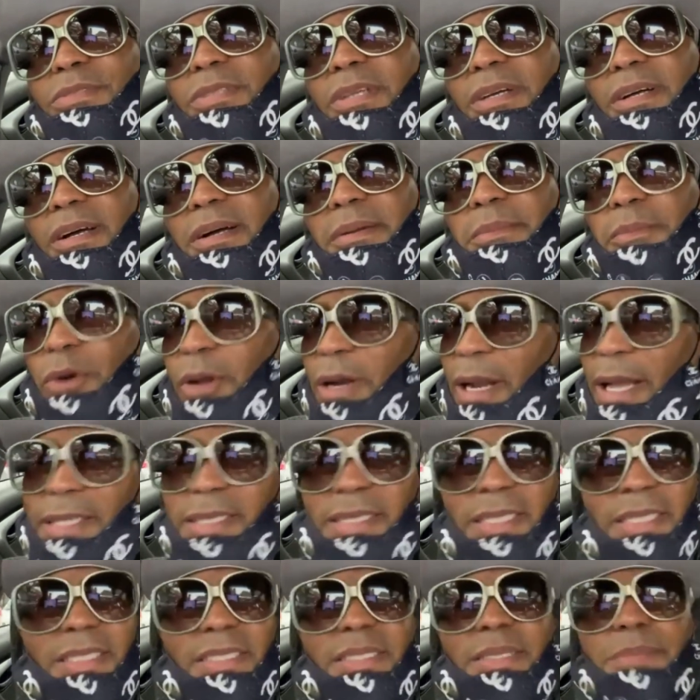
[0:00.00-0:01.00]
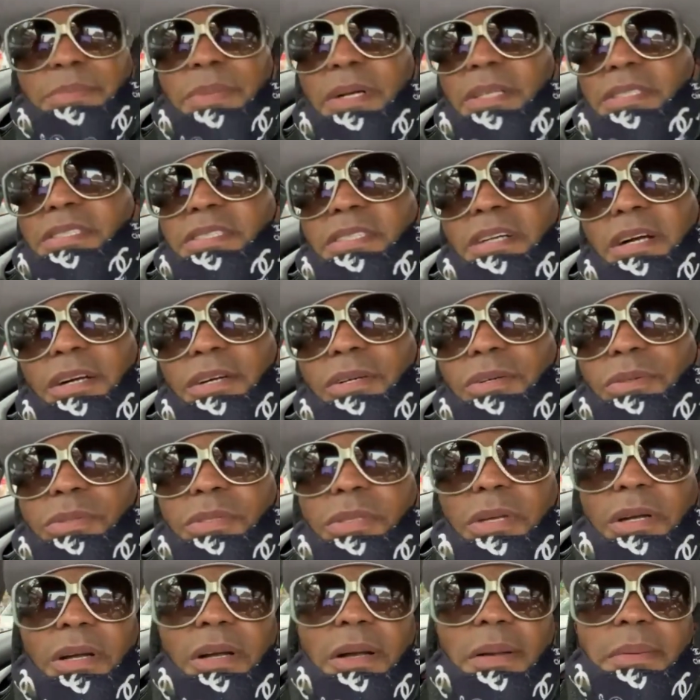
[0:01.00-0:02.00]
Tom. All I see is a bunch of Uncle
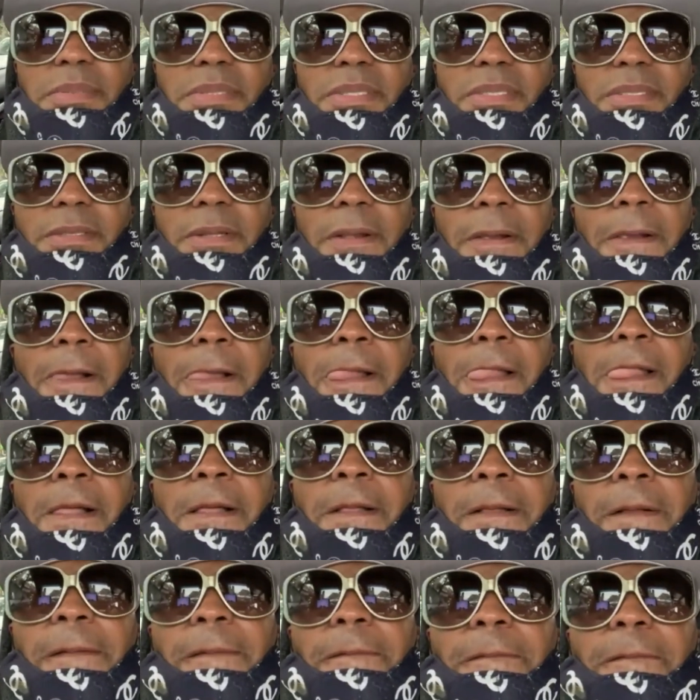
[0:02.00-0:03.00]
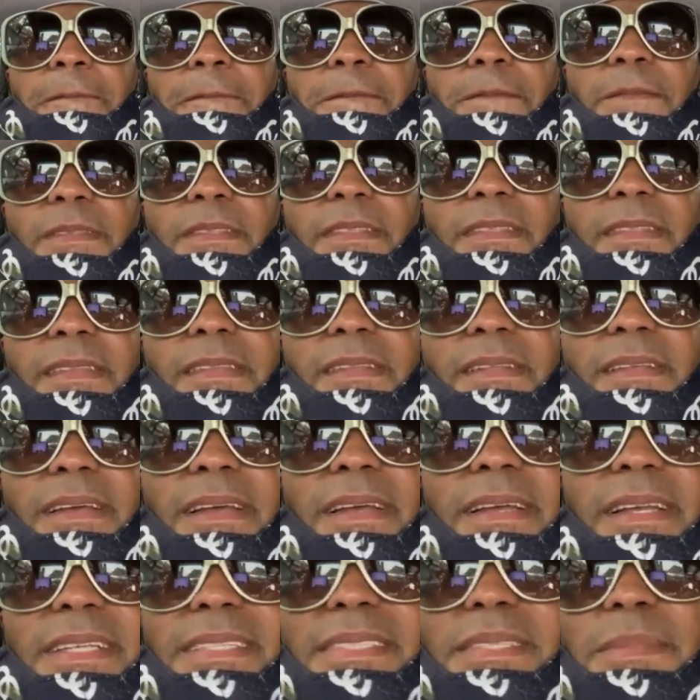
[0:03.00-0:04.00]
Toms, and
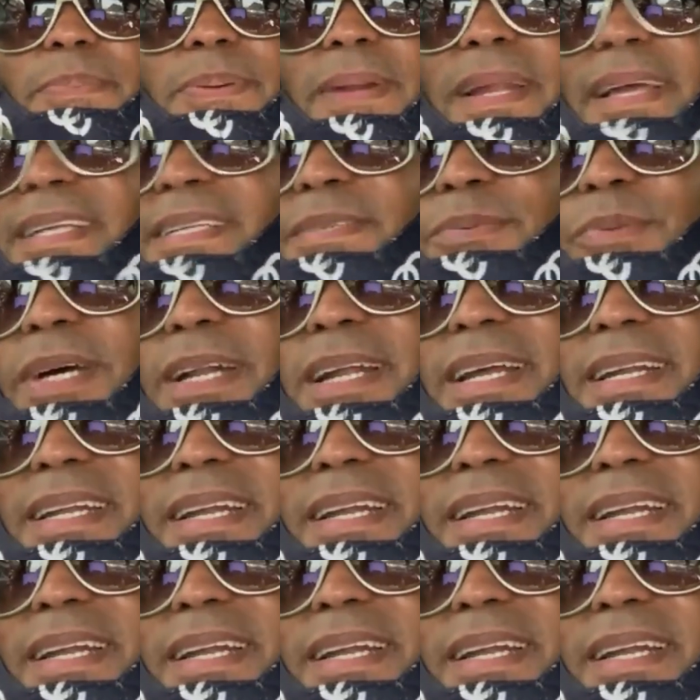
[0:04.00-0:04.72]
it's the place where they